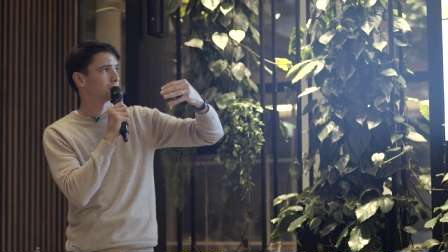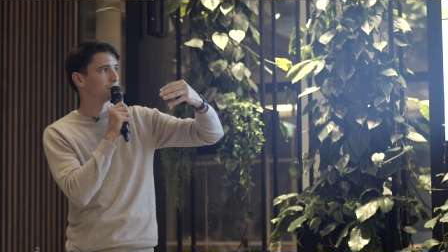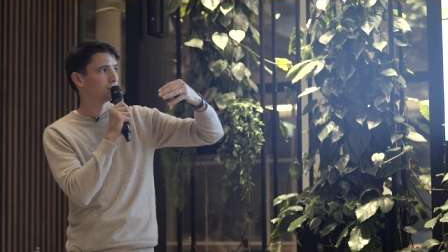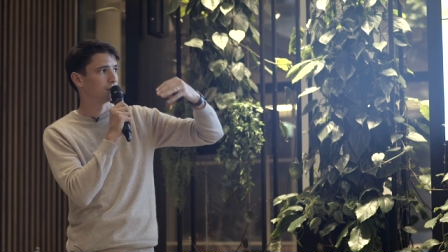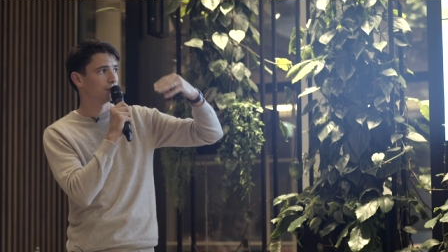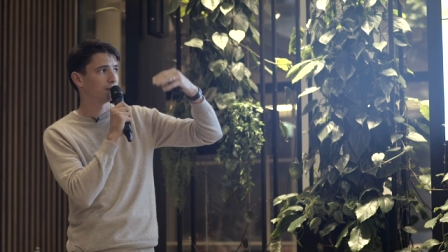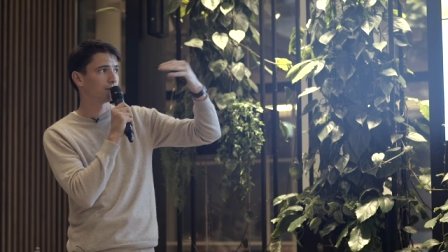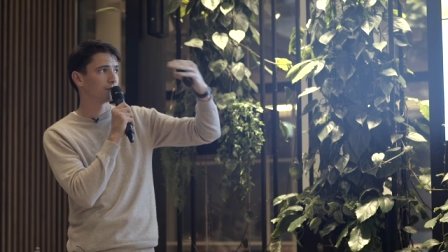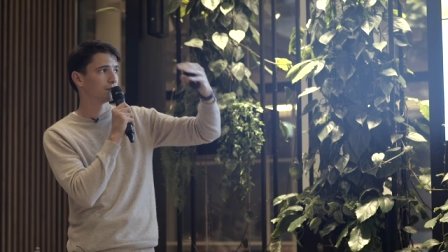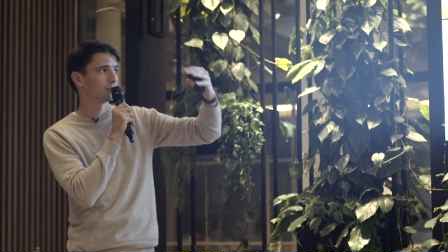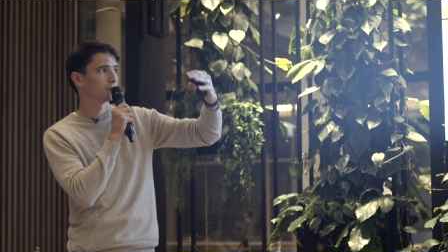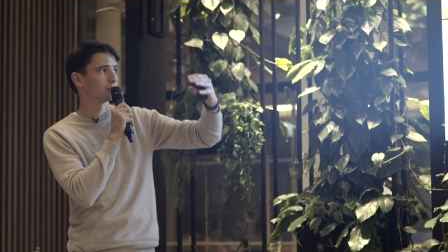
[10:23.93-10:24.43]

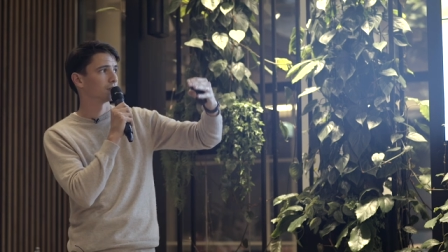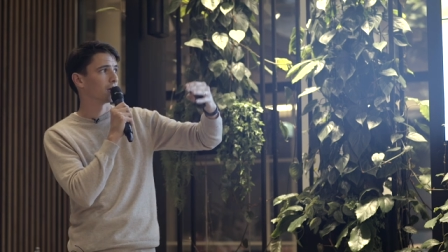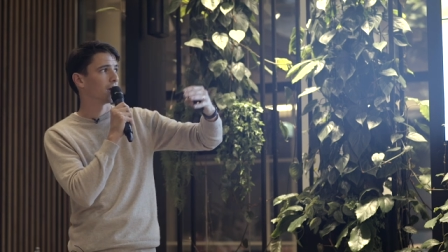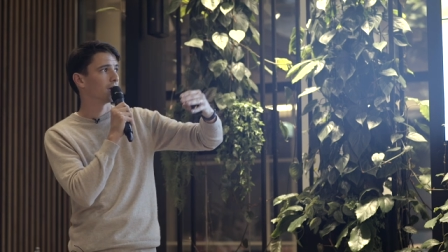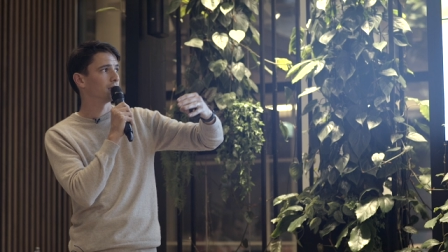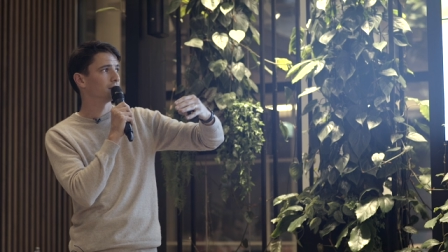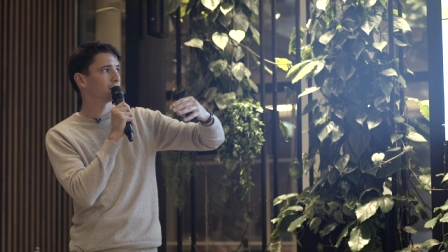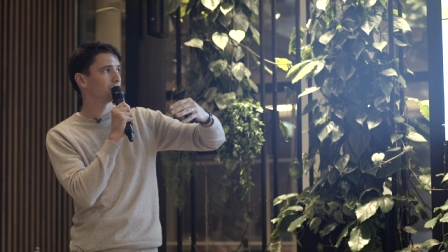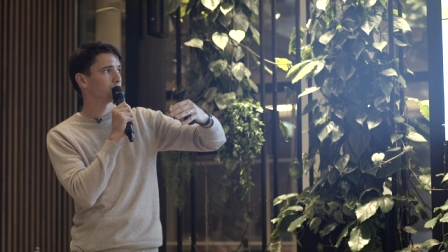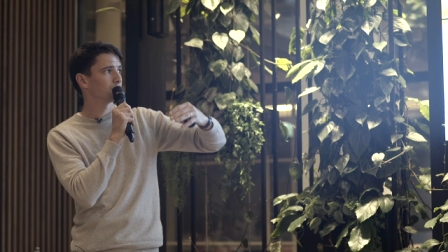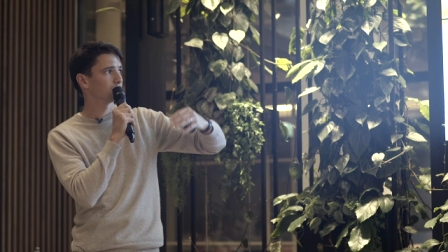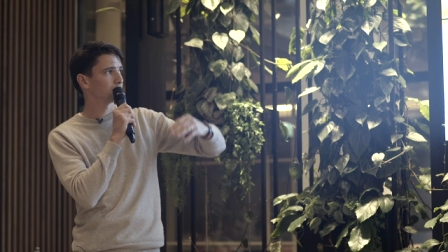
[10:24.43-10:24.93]
different
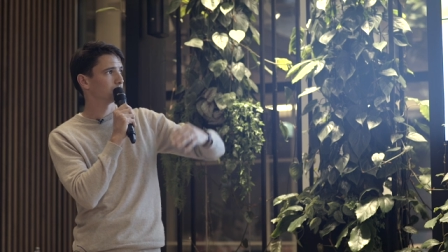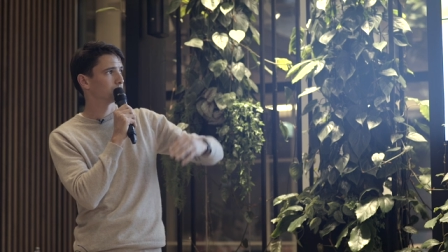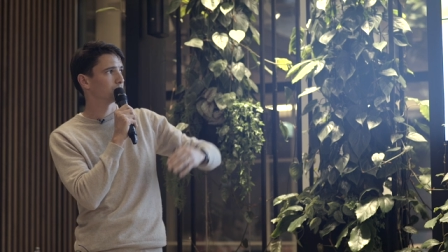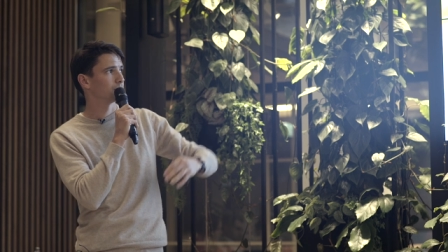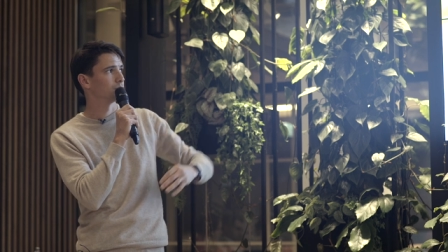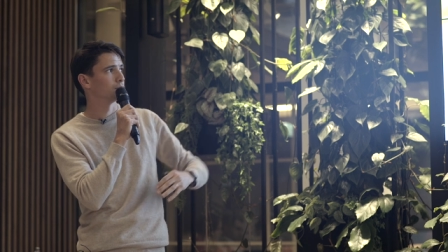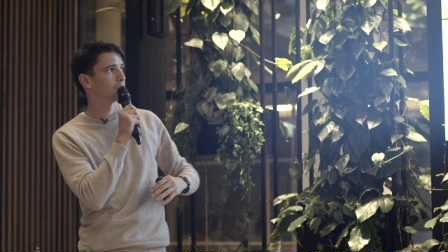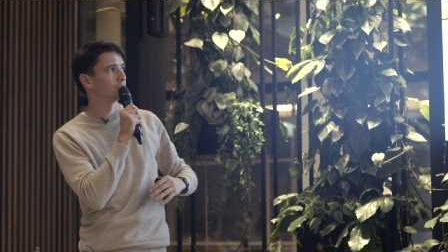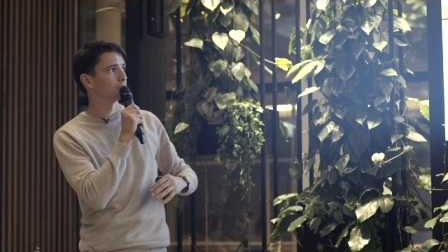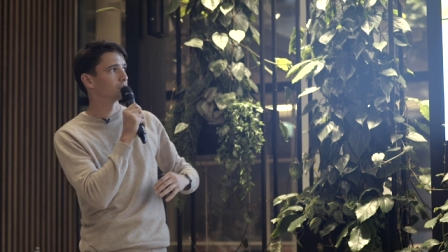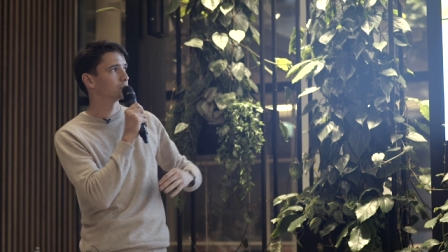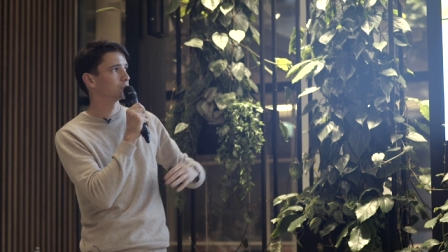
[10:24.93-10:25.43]
items,
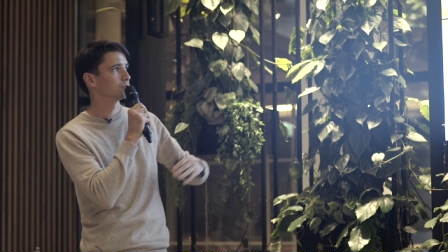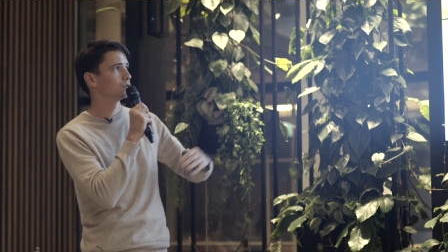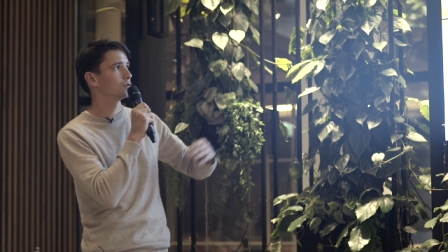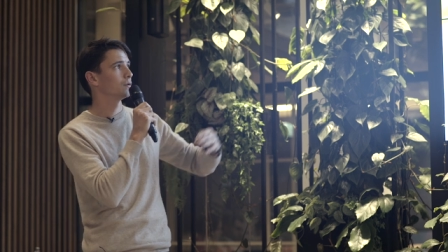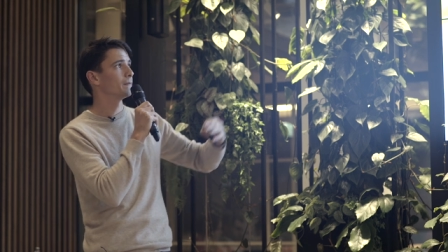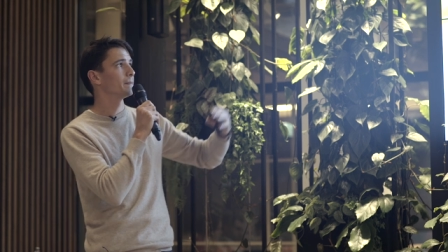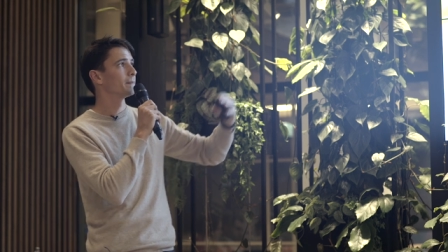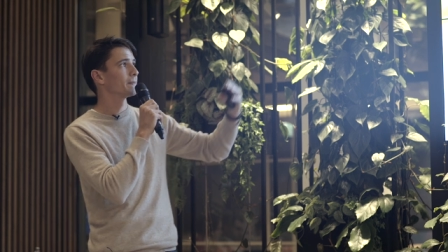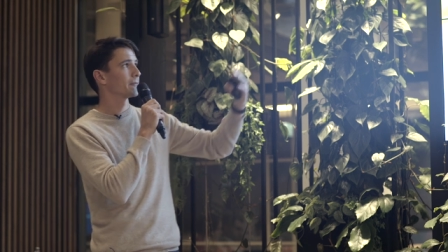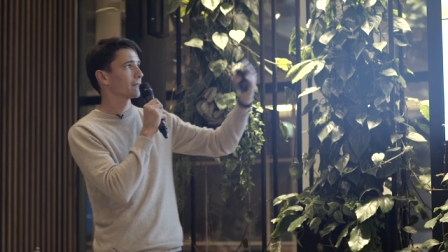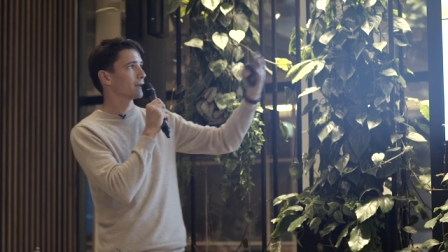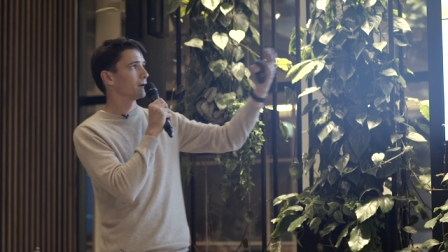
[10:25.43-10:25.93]
but also